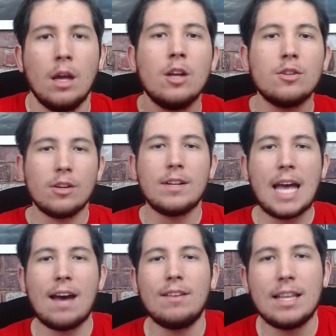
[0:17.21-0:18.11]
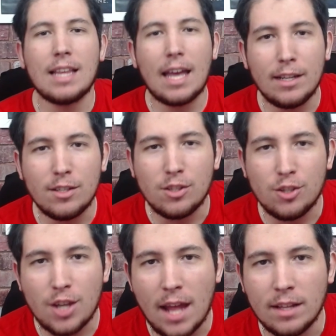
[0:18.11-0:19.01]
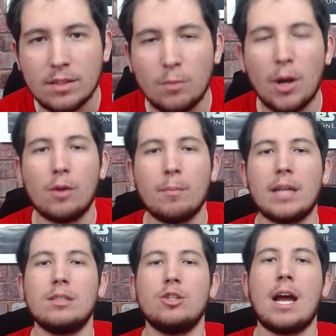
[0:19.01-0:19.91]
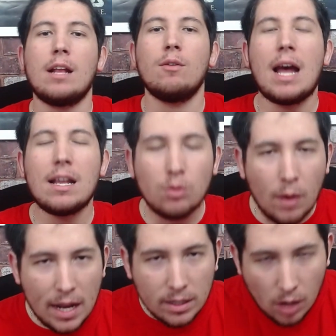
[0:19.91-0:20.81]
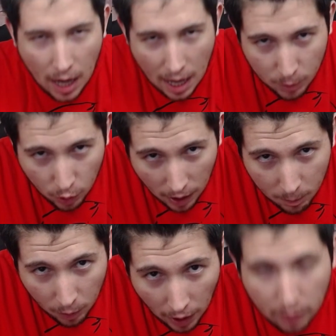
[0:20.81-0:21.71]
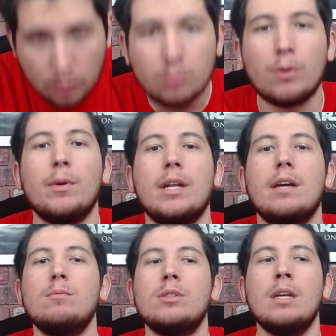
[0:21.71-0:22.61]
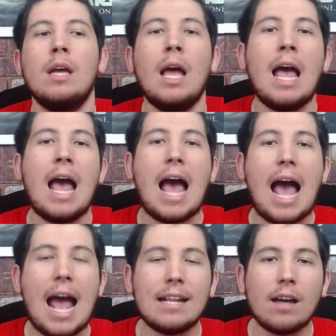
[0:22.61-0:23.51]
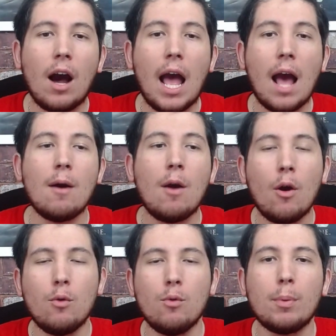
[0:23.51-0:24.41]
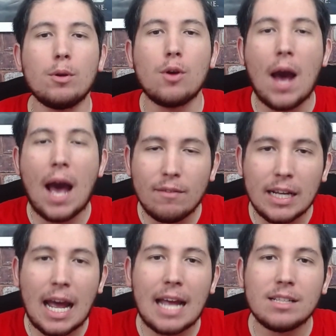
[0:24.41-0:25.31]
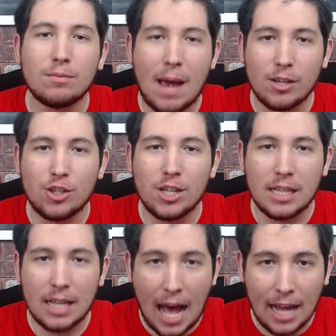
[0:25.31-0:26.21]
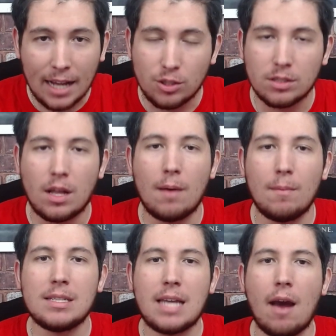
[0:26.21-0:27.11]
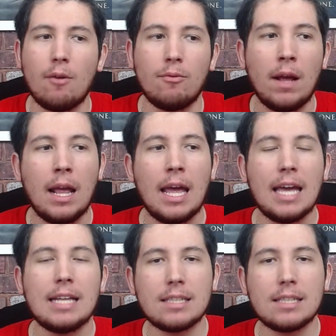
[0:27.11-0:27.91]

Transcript: So now then, ladies and gents, and welcome back to the channel. As always, I am your humble host, Bryn Williams, and I hope you're having a smashing day, just like myself.